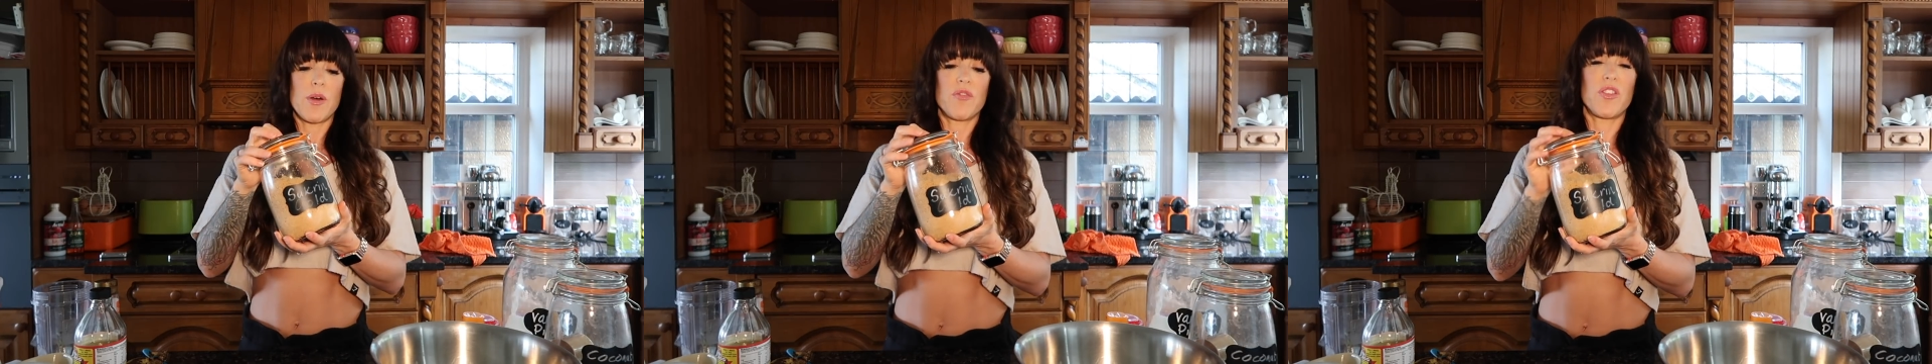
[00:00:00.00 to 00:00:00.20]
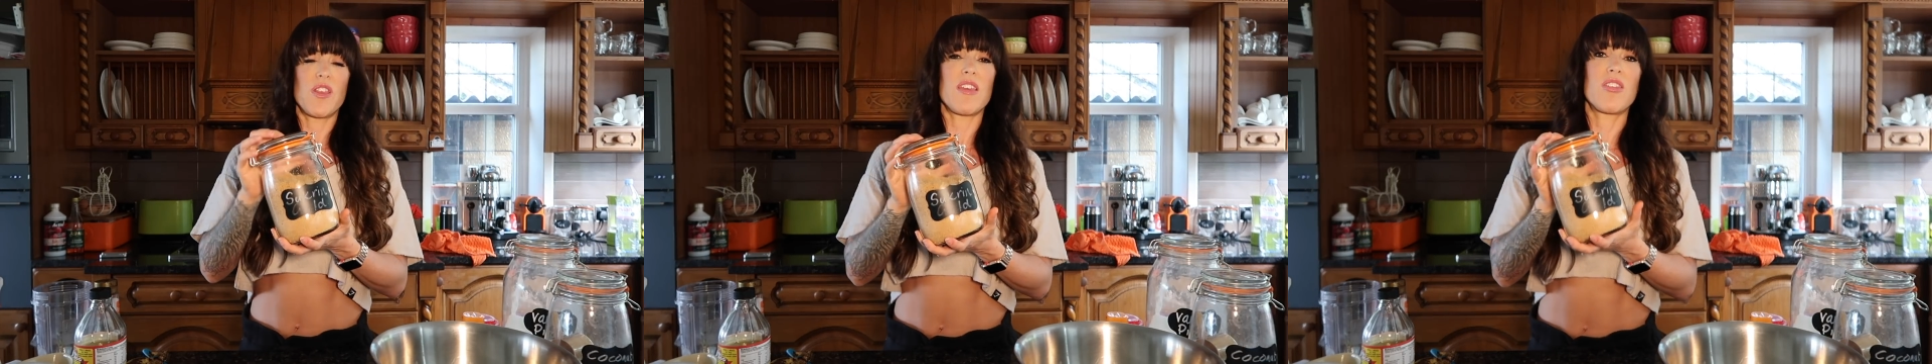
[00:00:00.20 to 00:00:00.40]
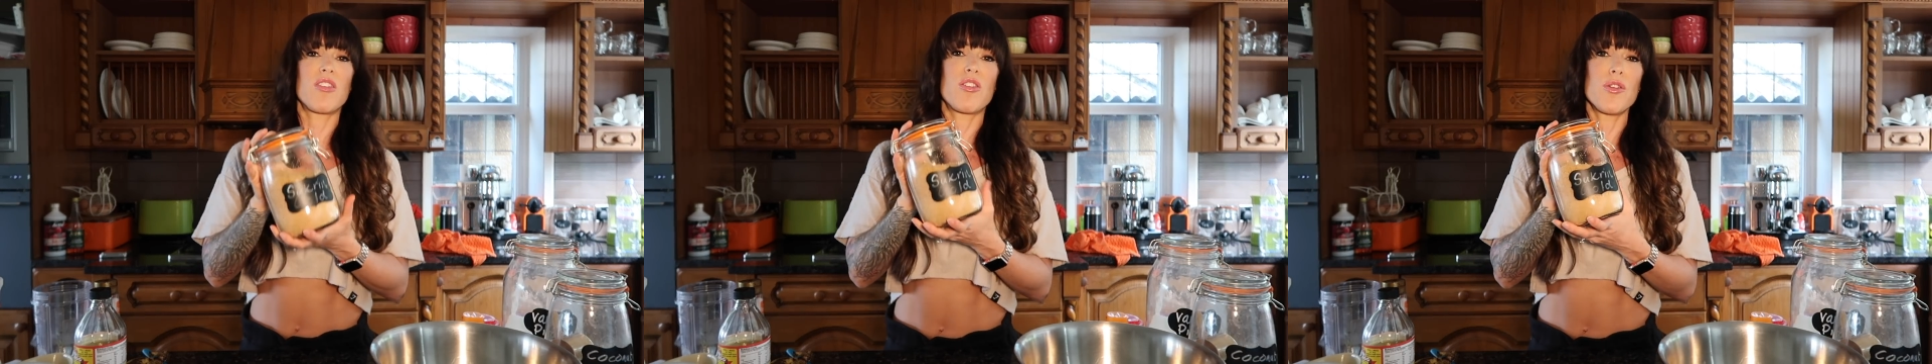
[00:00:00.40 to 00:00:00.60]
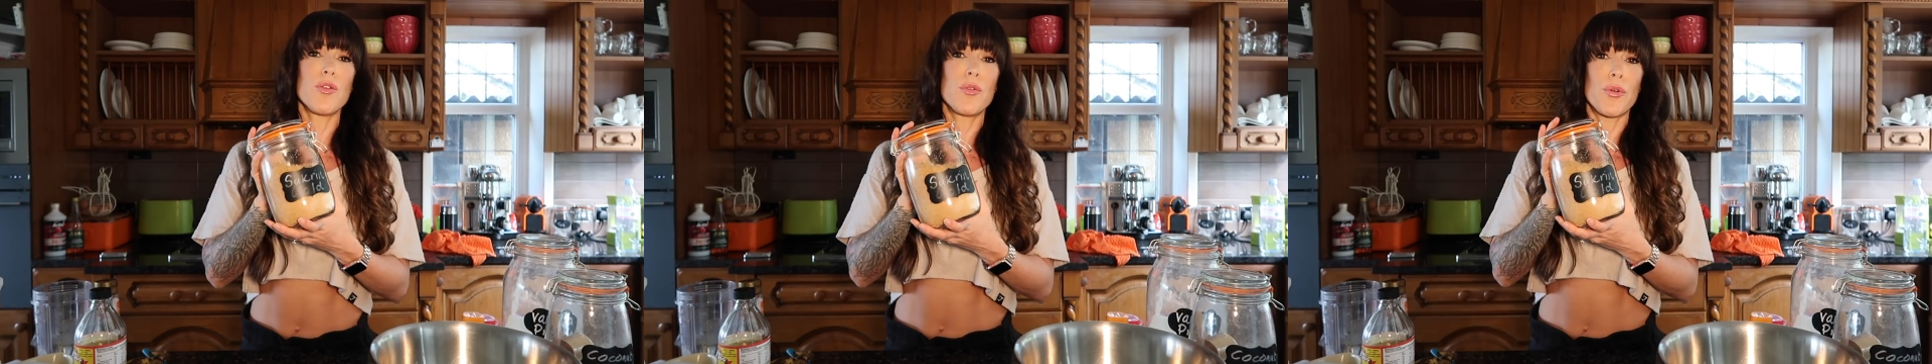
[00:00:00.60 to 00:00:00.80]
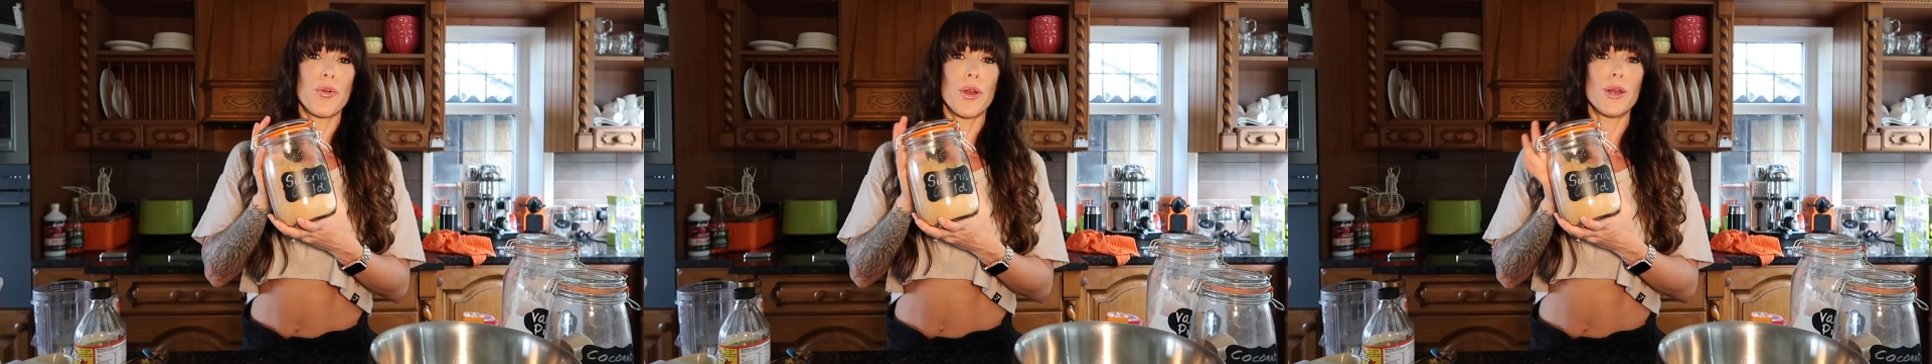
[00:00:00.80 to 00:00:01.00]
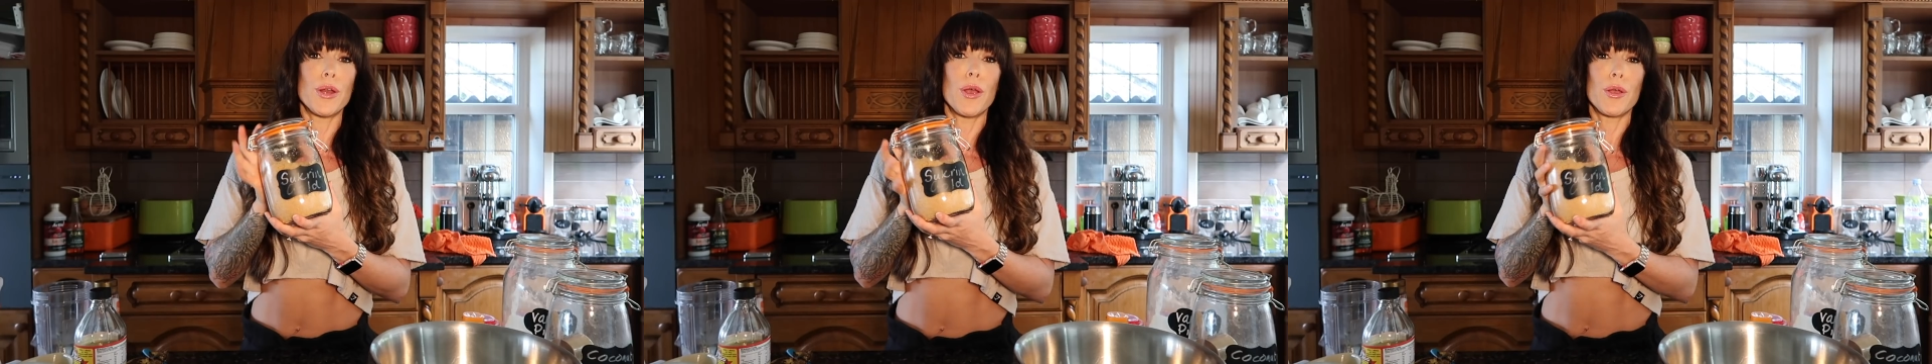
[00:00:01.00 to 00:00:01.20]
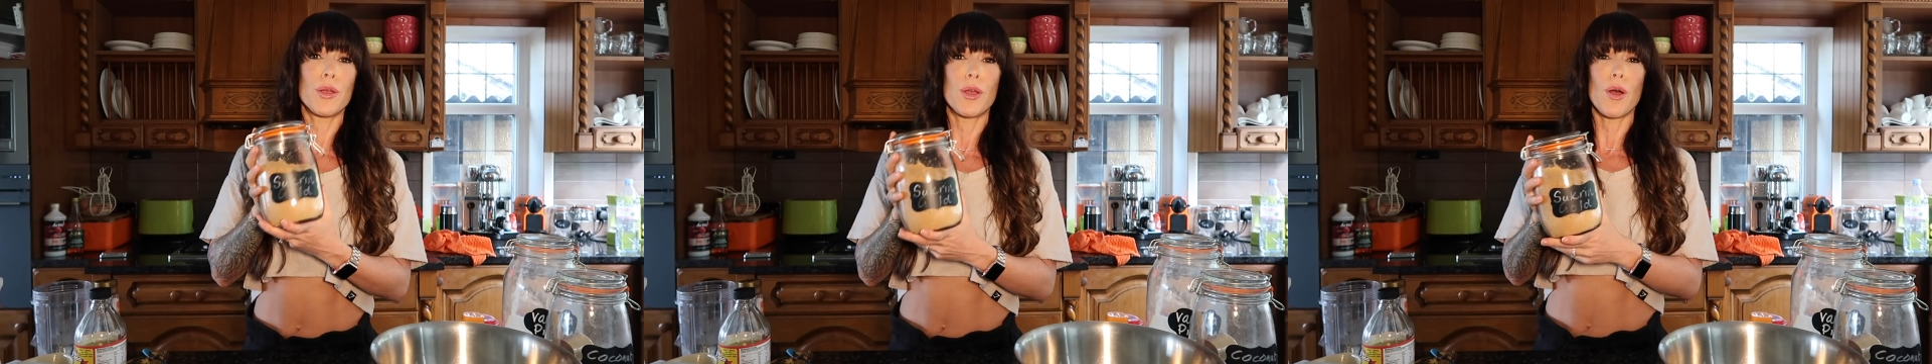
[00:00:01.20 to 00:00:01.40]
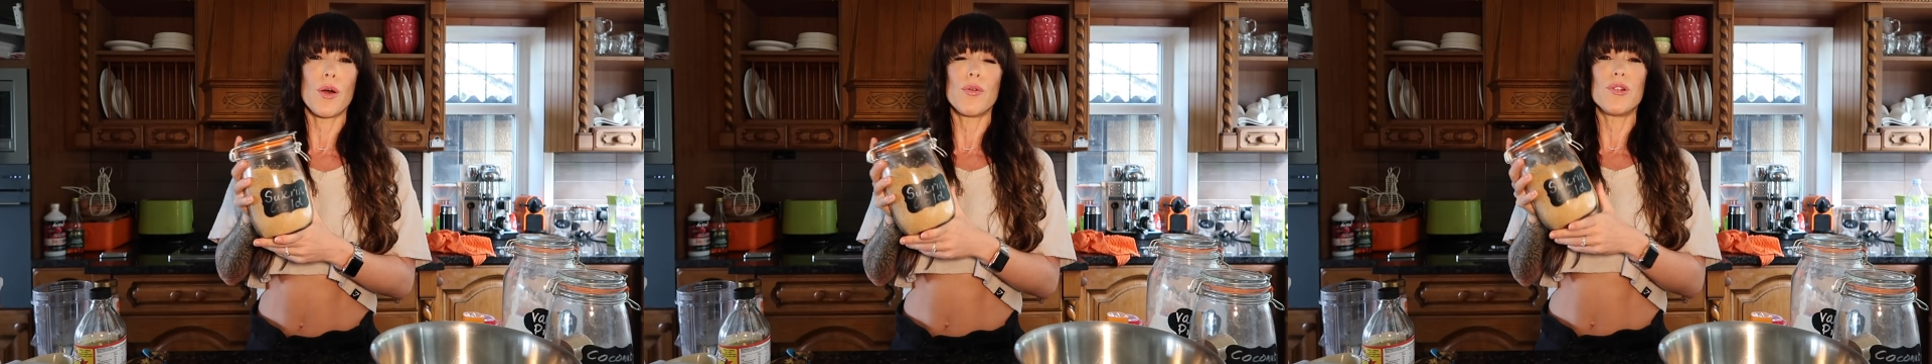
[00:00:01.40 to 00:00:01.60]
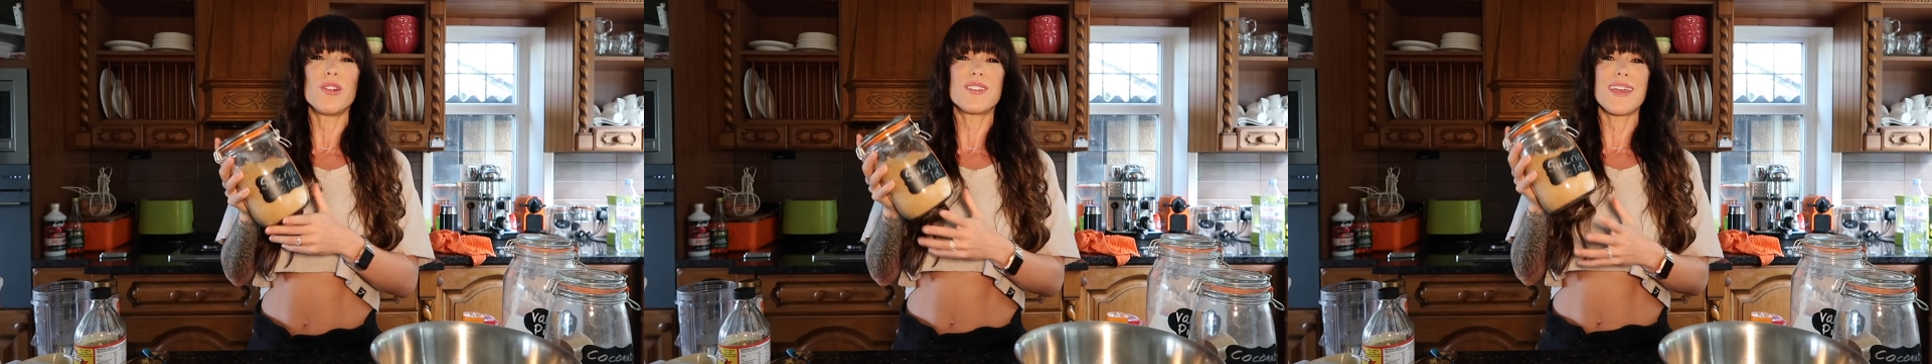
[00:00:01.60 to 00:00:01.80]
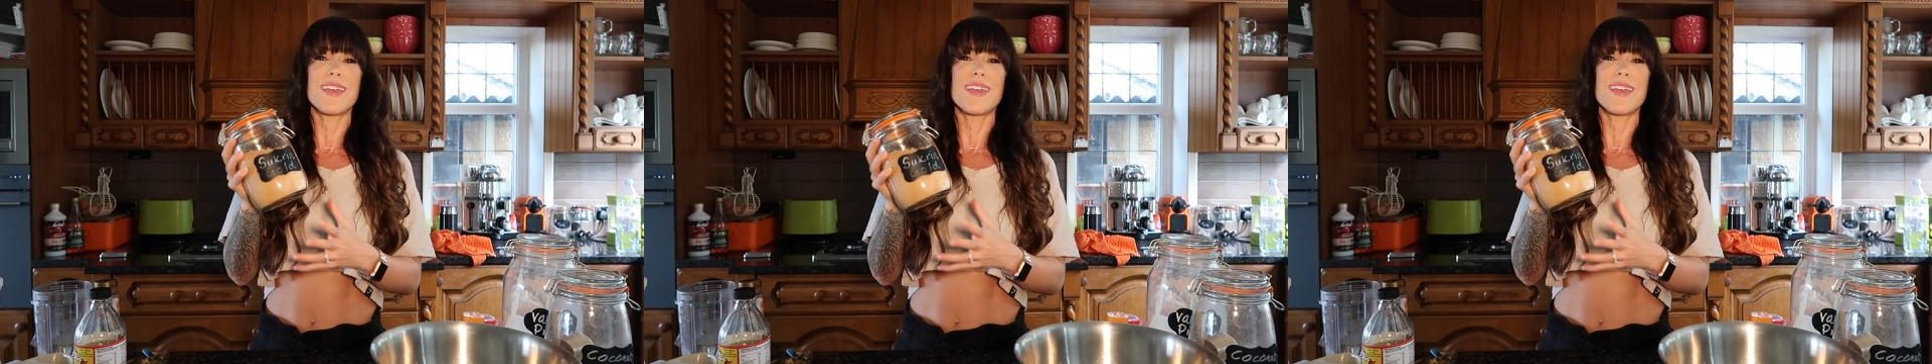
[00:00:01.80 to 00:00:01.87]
of this Sukrin Gold.